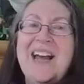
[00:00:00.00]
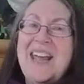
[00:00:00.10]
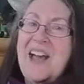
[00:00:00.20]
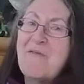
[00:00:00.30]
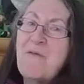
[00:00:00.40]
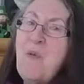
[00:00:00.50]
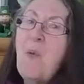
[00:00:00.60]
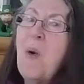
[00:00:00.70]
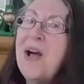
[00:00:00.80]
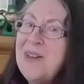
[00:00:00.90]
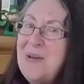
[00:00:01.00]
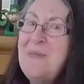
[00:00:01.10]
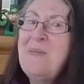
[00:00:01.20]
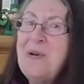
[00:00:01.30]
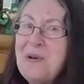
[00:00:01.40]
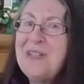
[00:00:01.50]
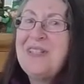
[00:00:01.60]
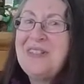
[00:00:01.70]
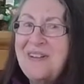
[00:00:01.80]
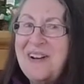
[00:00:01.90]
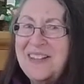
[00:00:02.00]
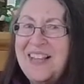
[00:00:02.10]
I have one more song